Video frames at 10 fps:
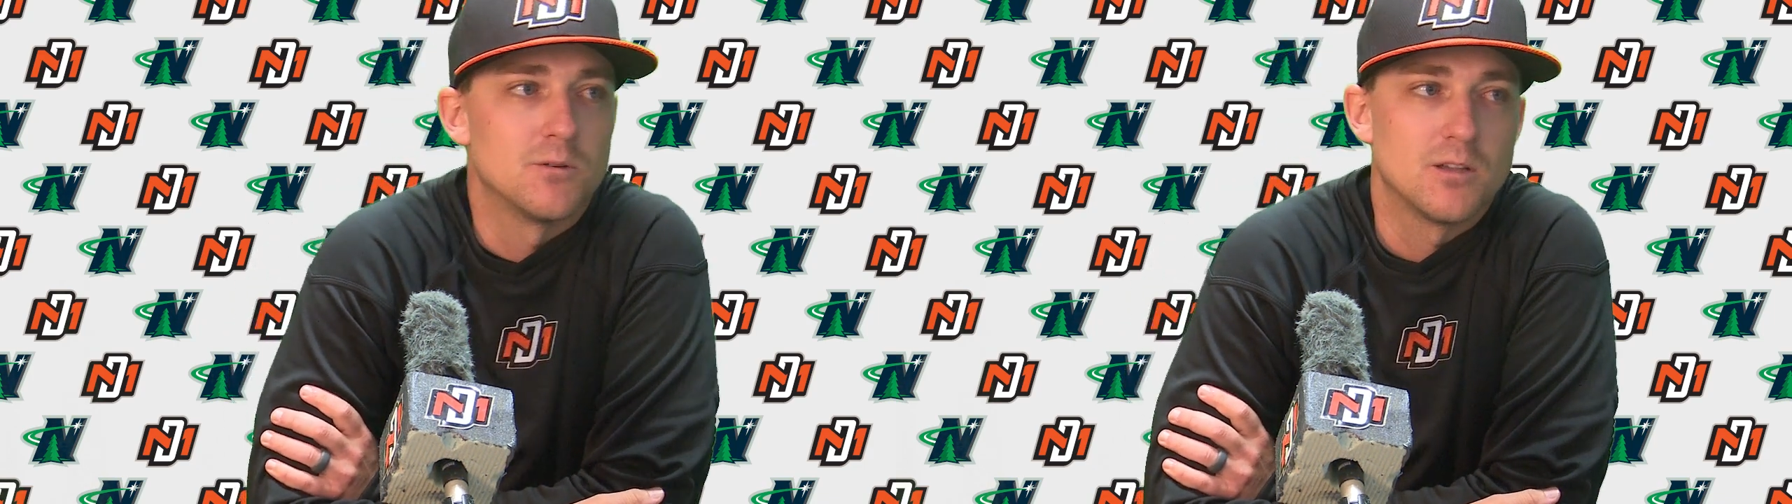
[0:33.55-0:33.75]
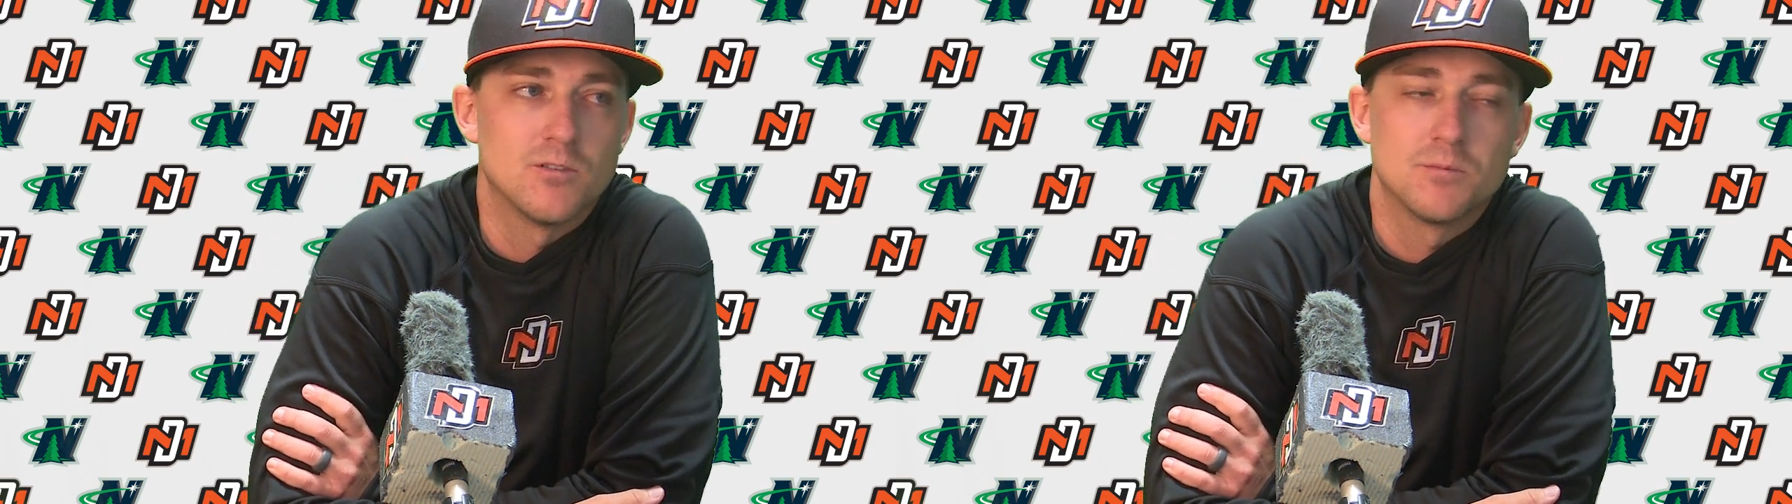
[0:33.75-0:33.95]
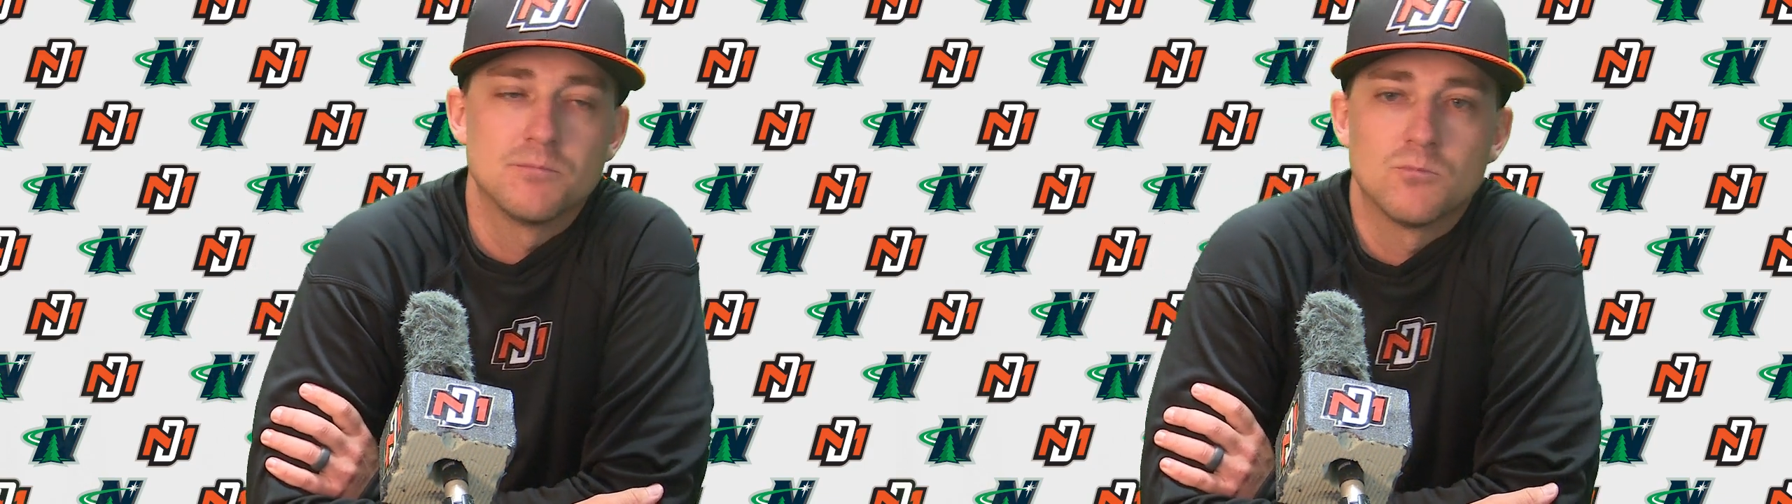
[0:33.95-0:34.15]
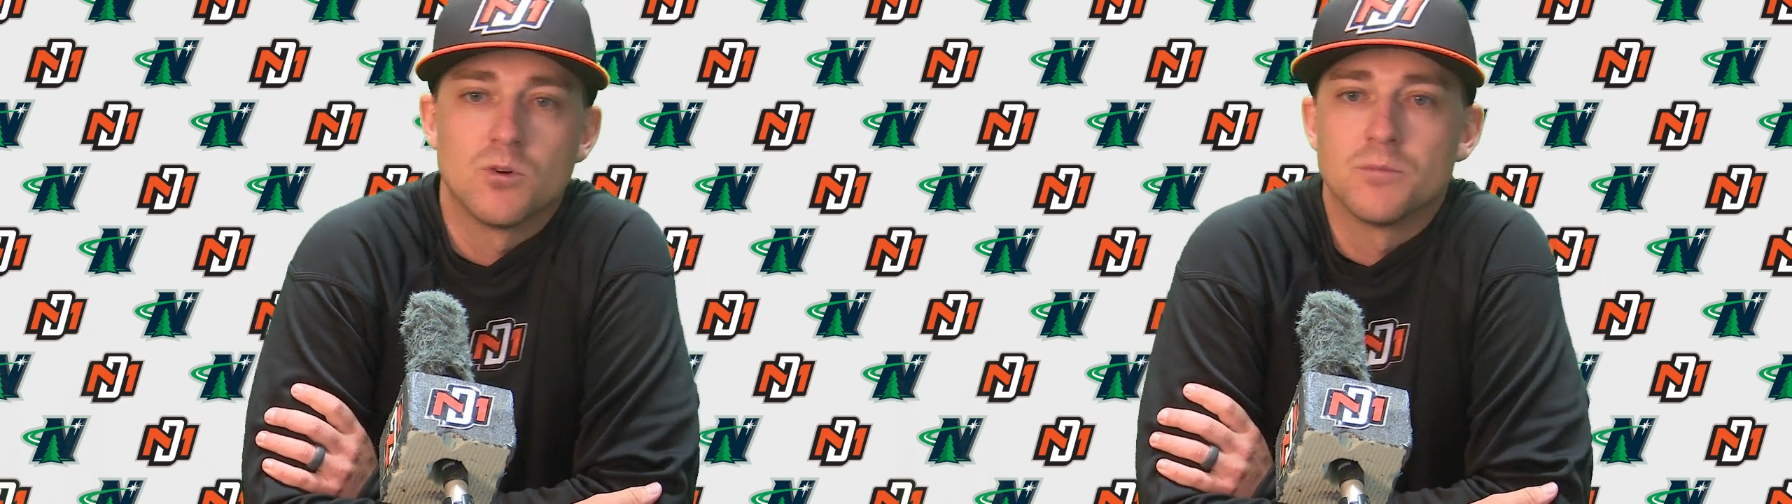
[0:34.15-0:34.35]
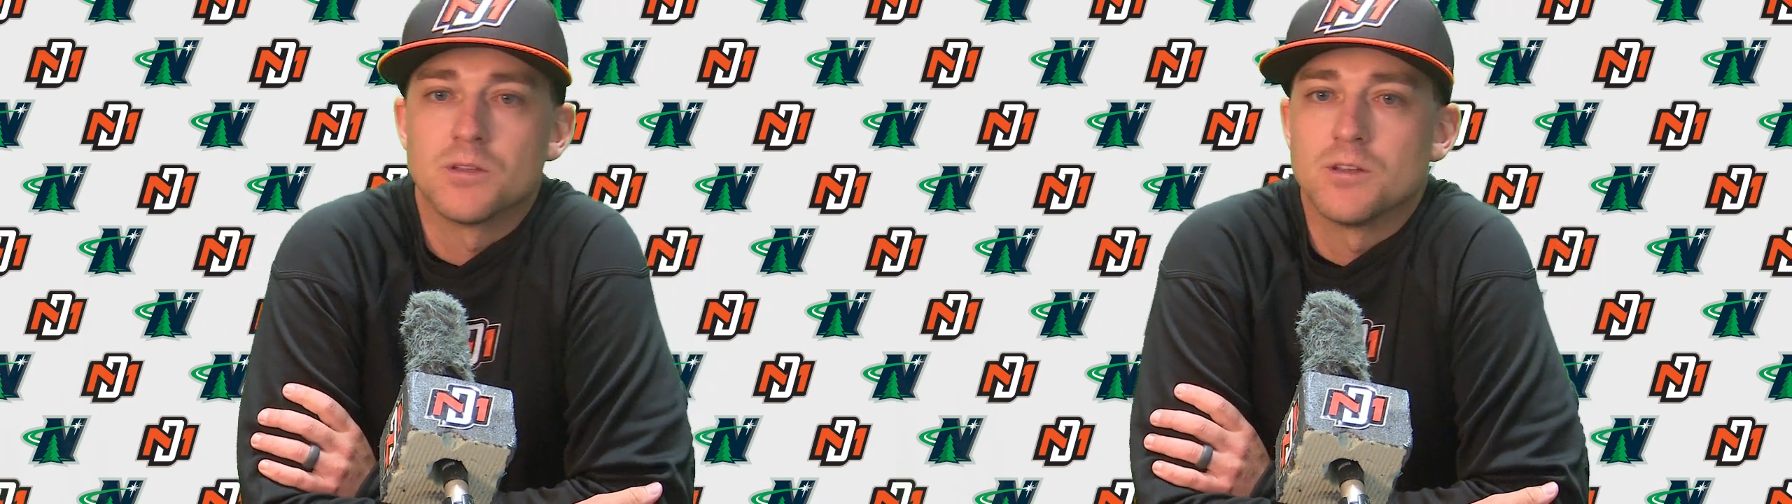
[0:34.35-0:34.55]
we gave up
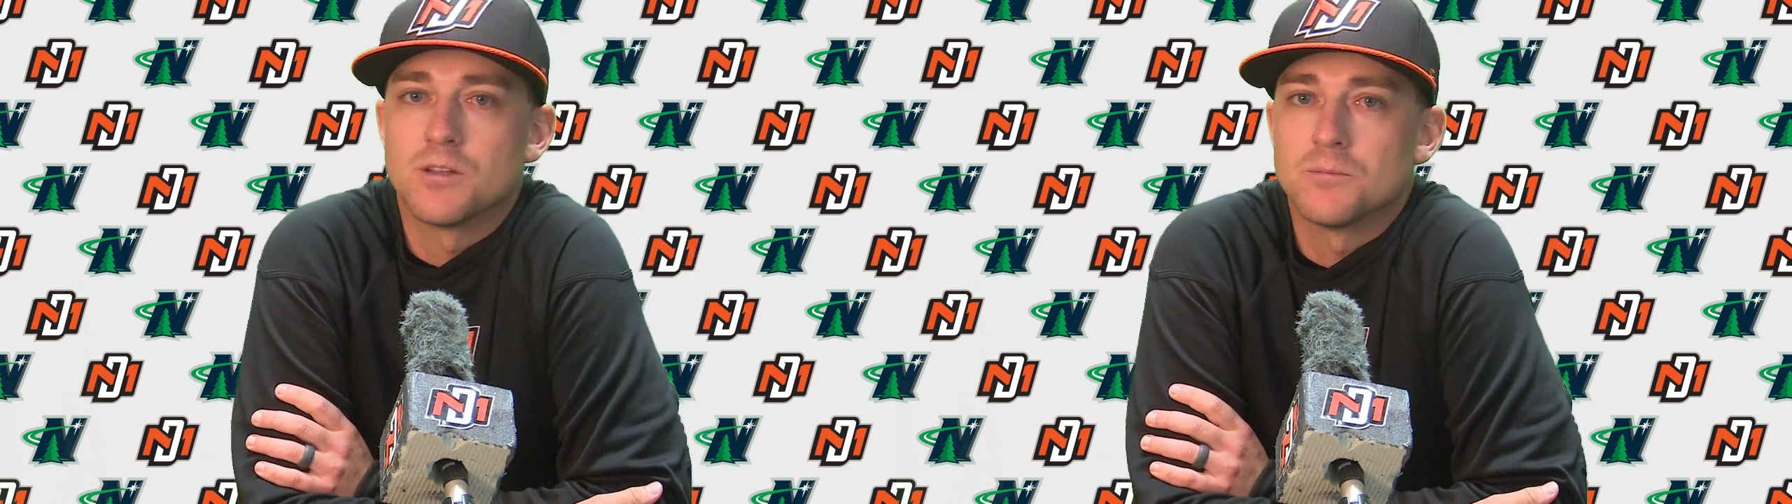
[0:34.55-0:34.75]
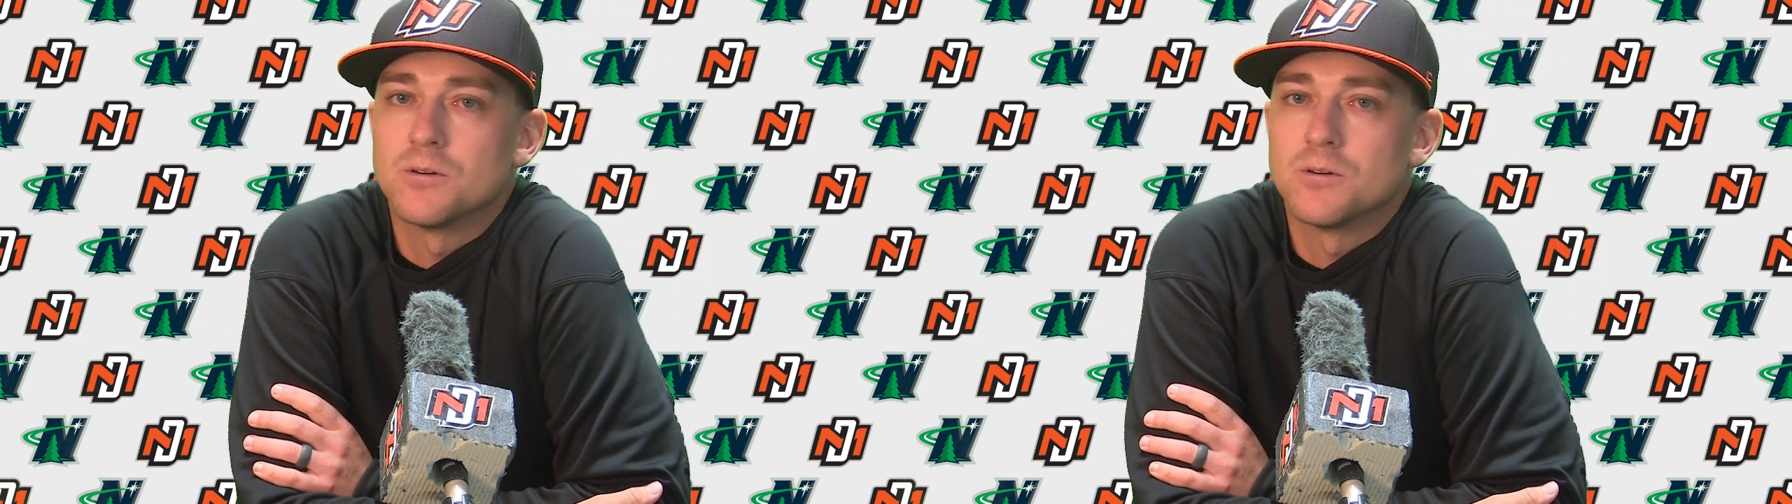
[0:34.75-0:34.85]
one big inning,